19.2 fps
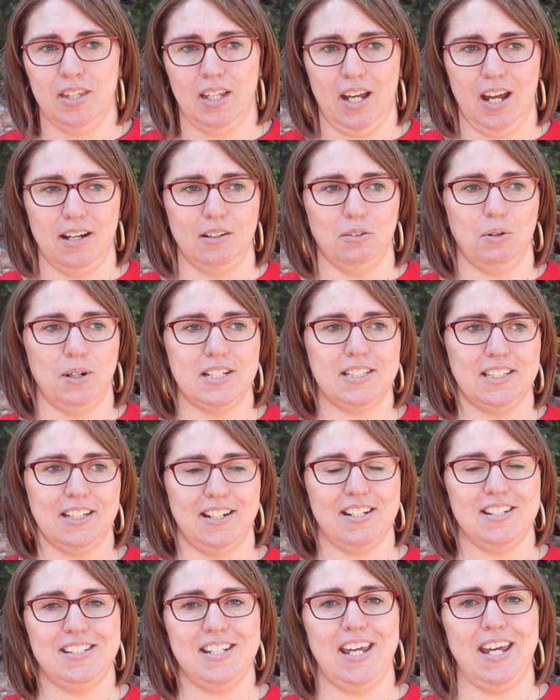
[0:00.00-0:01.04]
Kind of what is it
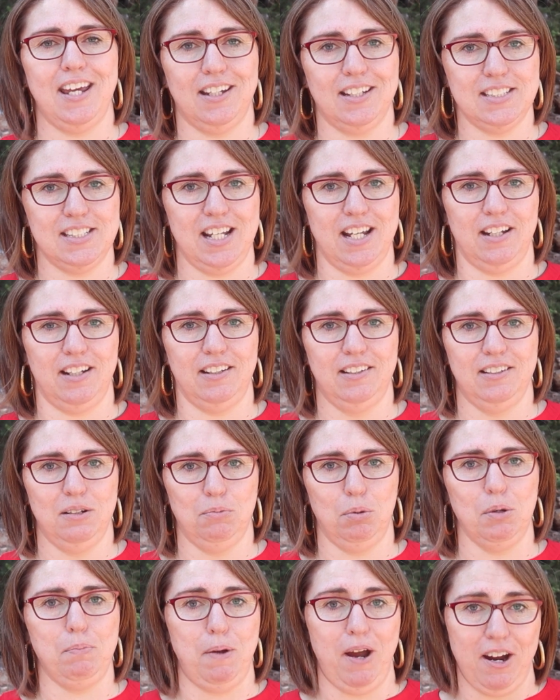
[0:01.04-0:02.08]
going to take to
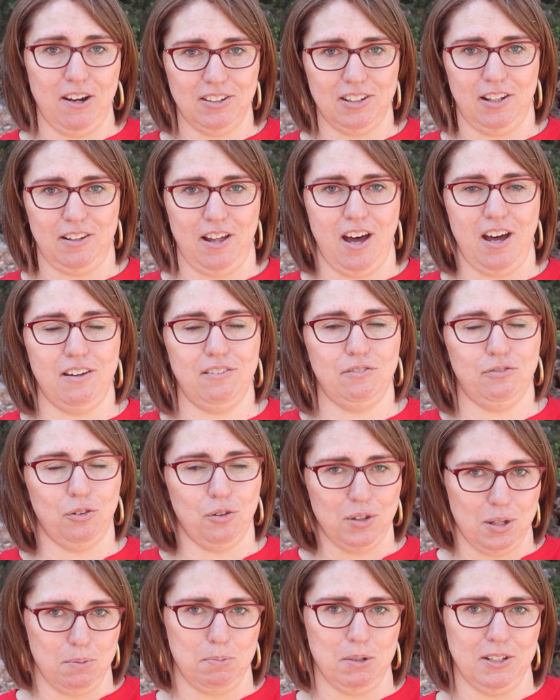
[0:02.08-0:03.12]
prepare the lot
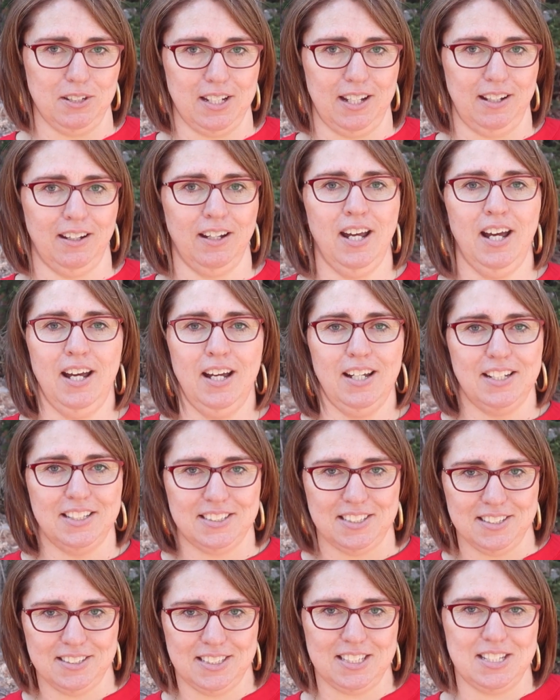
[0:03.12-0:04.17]
for the building?
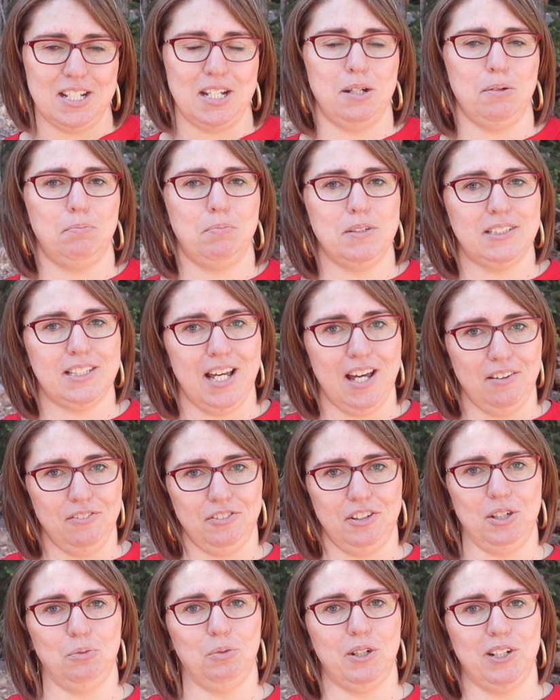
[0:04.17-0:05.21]
Is it steep? Is it
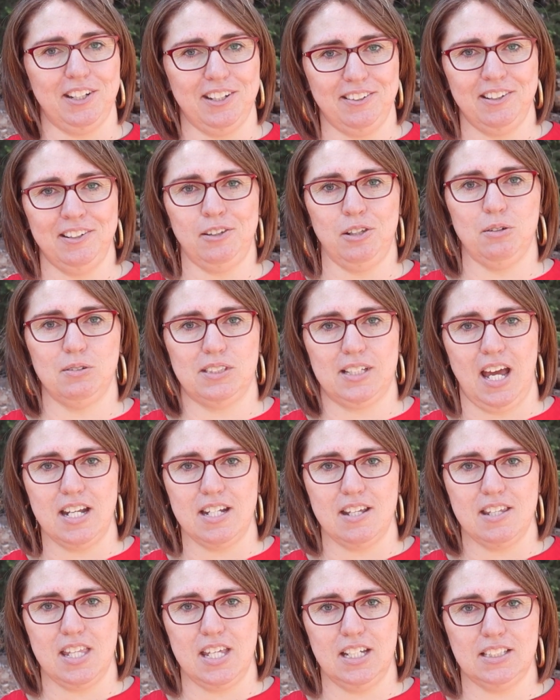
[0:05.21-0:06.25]
heavily wooded? Those
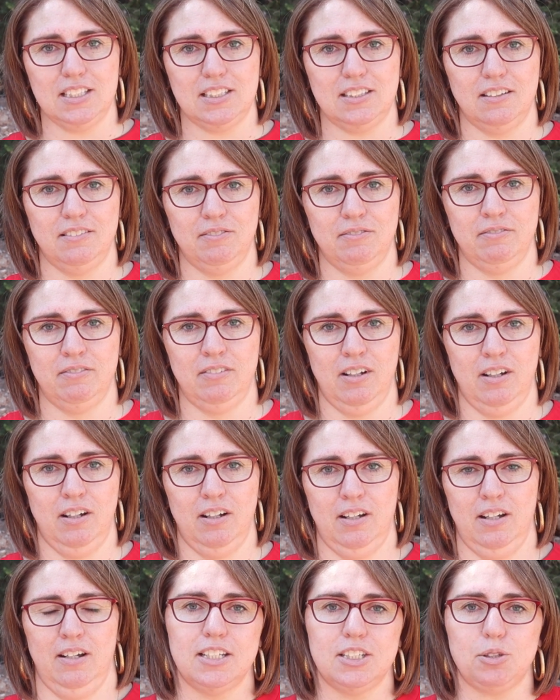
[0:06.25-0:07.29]
kind of things.
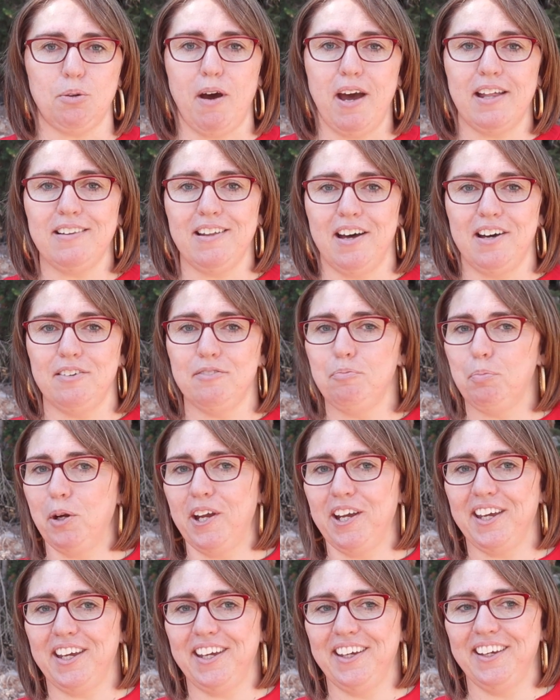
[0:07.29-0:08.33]
So I love
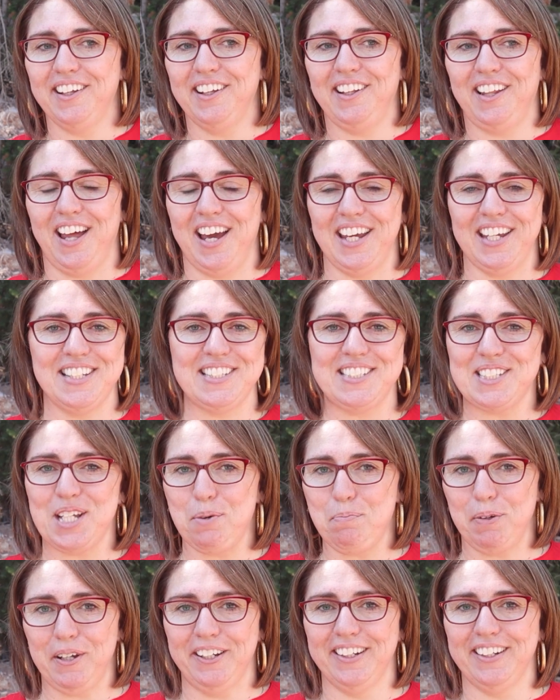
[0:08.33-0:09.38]
bringing clients
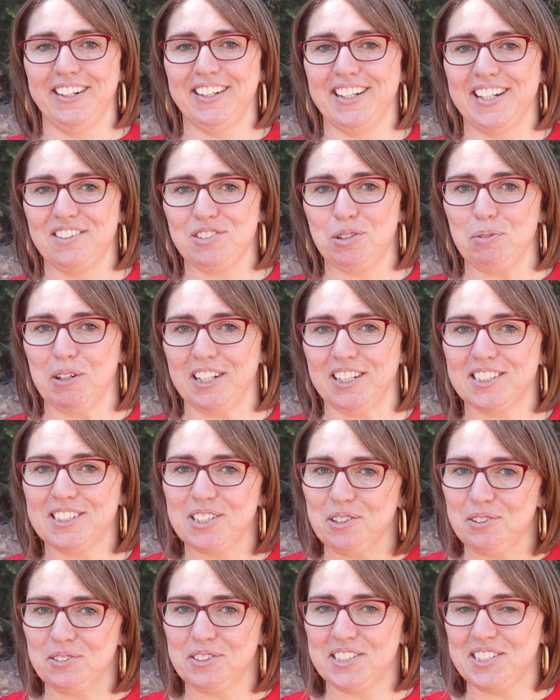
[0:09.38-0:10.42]
up here. It gives me an
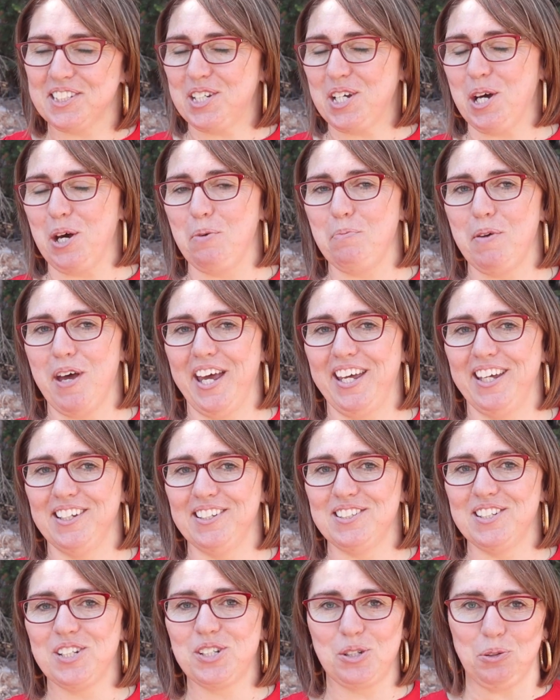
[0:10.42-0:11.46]
excuse to come
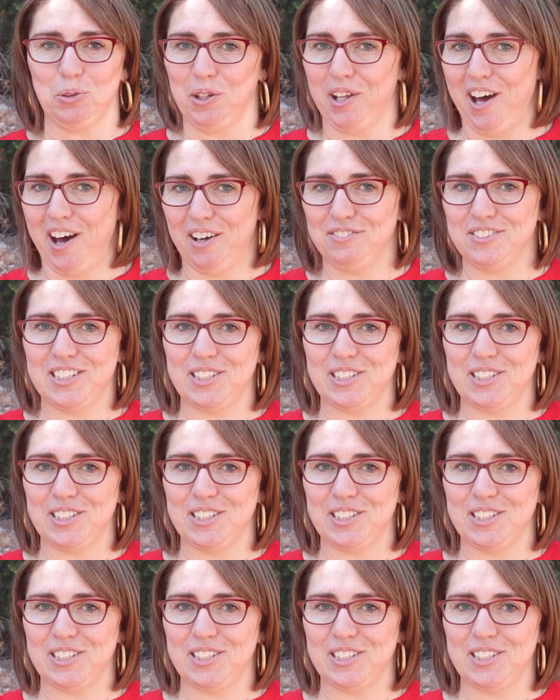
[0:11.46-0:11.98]
and cool off.